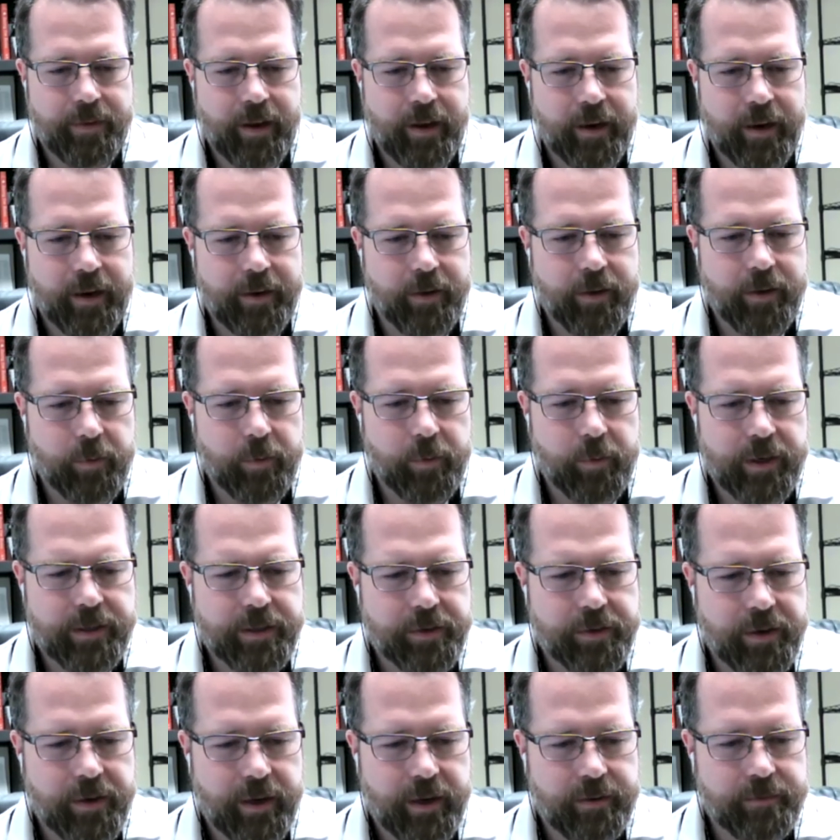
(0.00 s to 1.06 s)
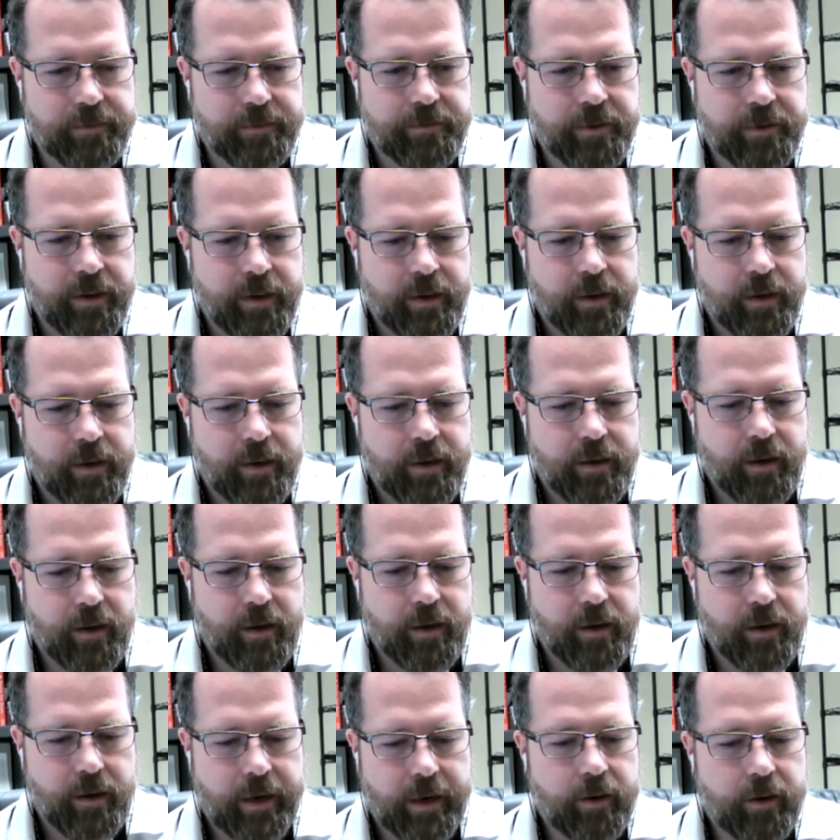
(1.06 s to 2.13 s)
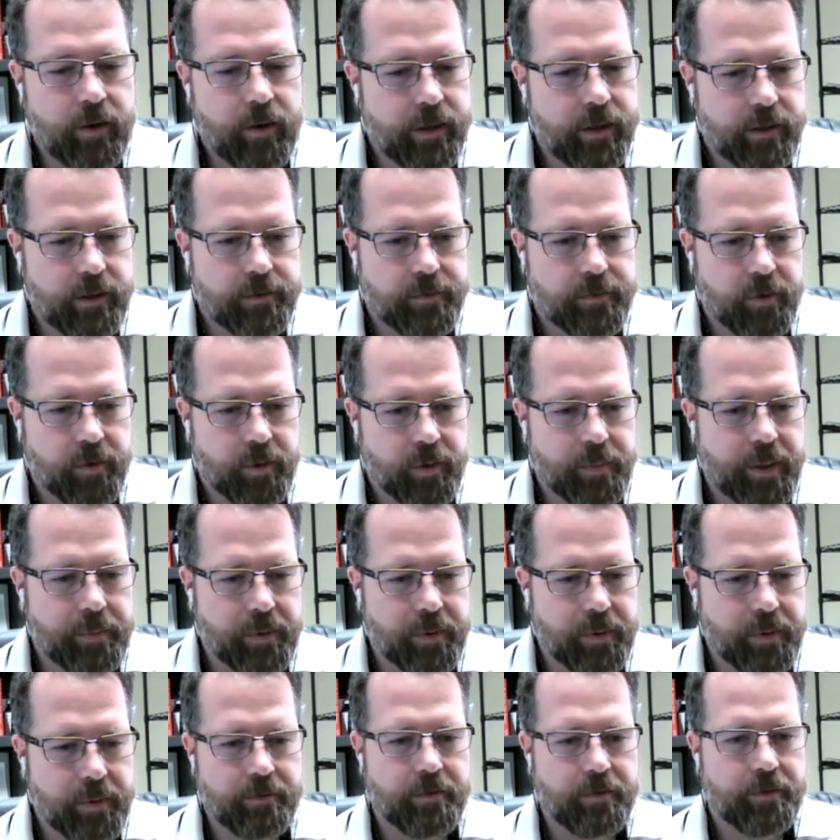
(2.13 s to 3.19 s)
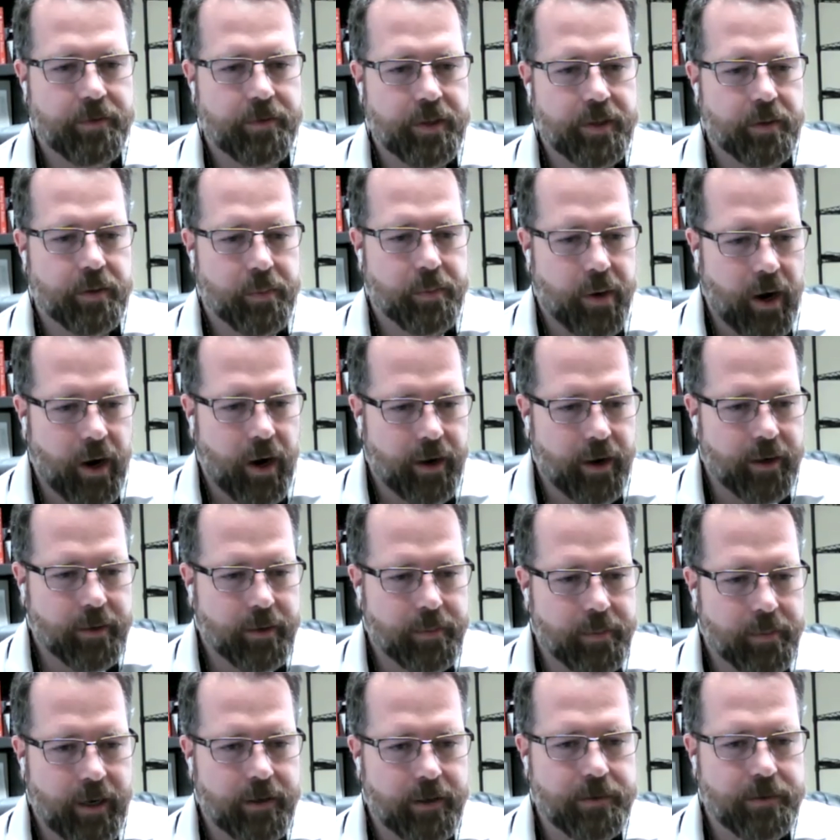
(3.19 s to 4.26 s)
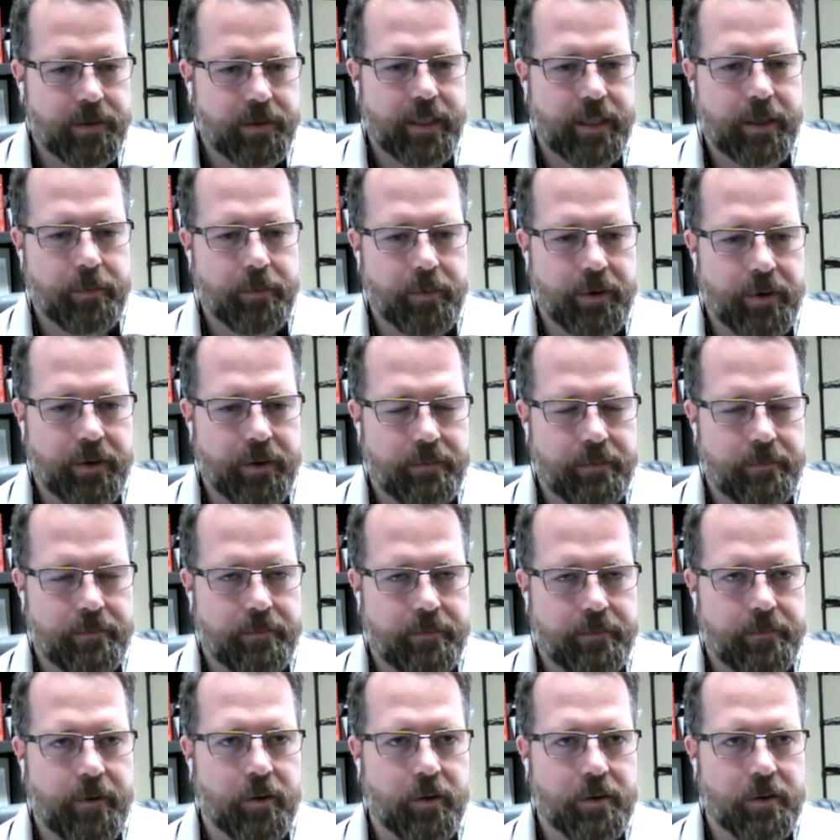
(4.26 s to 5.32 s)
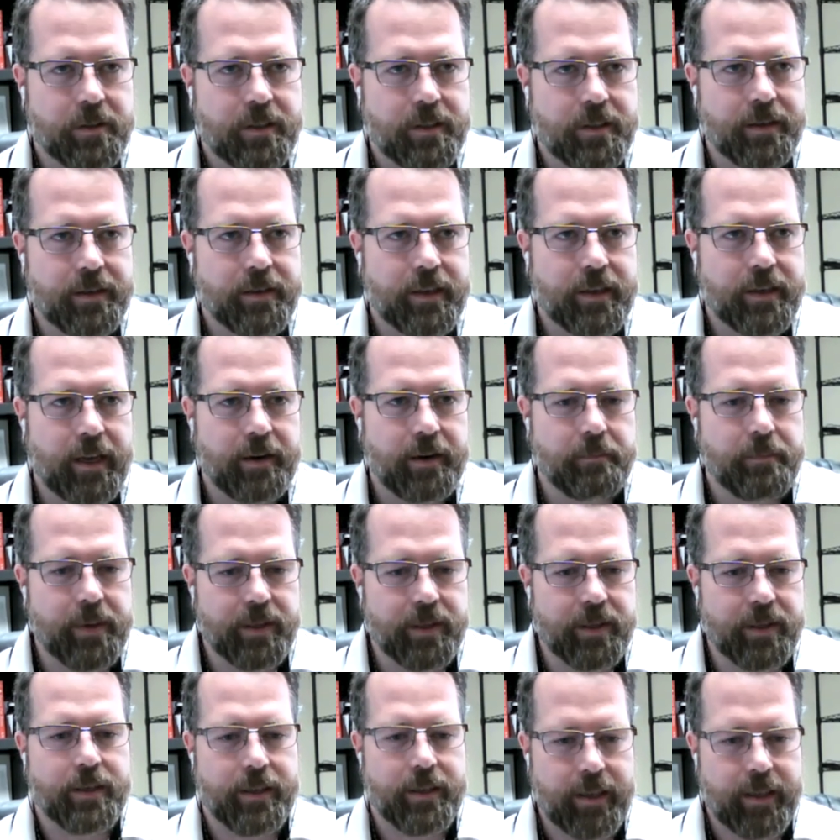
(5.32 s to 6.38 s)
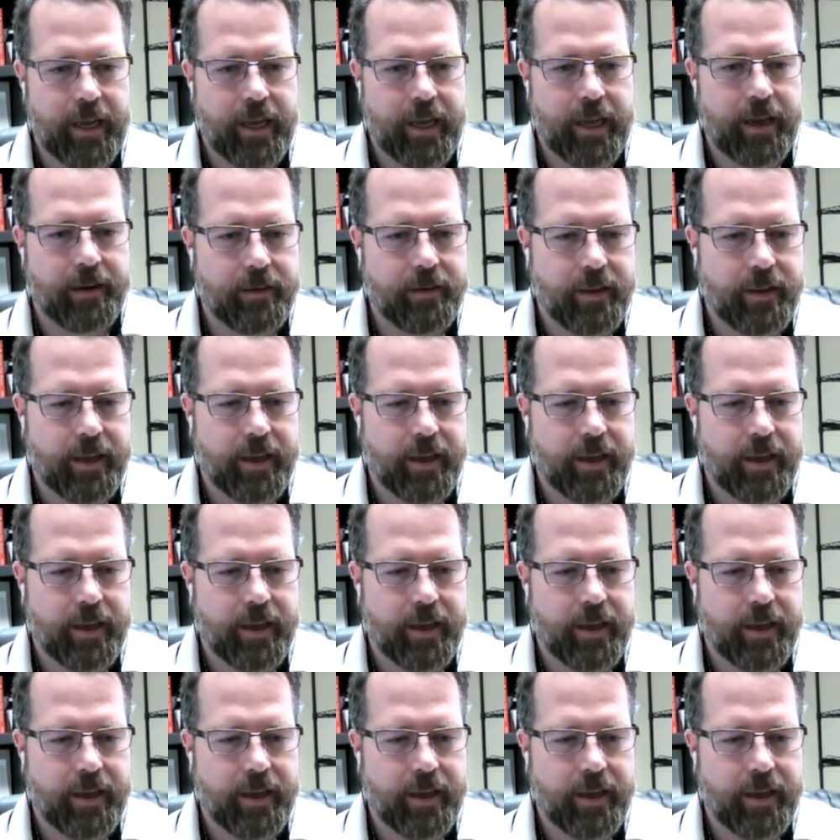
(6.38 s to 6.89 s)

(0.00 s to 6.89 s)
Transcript: I know that we do have areas for people to review the product, but I don't think we're focused on kind of building that